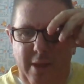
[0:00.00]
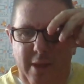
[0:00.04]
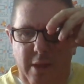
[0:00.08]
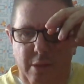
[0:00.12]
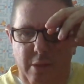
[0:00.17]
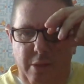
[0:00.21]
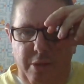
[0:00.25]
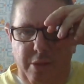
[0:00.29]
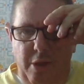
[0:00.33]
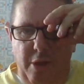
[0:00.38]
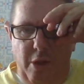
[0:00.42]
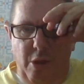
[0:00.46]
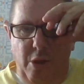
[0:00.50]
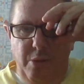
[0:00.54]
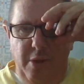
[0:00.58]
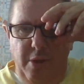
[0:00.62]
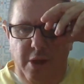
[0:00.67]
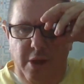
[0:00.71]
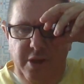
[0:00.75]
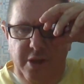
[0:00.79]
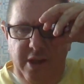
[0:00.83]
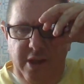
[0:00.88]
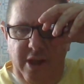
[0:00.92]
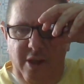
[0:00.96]
So there
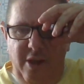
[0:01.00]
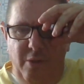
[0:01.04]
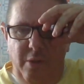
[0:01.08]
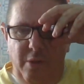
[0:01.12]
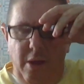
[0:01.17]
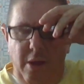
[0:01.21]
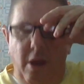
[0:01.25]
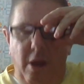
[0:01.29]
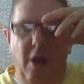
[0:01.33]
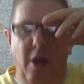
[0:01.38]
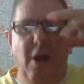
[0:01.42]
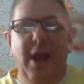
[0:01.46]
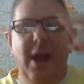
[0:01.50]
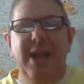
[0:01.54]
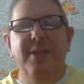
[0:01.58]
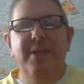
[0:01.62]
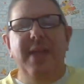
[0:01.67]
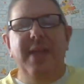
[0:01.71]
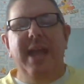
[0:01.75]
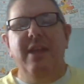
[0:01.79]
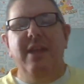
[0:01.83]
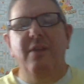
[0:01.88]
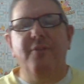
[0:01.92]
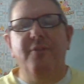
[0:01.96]
you go. All right,
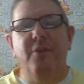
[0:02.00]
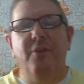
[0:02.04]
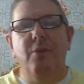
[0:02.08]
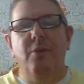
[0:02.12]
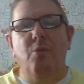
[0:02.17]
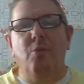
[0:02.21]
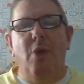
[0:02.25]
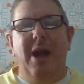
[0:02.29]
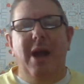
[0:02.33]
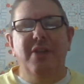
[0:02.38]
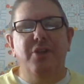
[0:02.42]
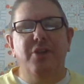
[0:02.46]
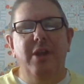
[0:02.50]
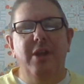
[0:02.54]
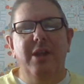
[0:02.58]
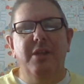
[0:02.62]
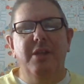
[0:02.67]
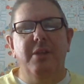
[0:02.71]
thank you for watching.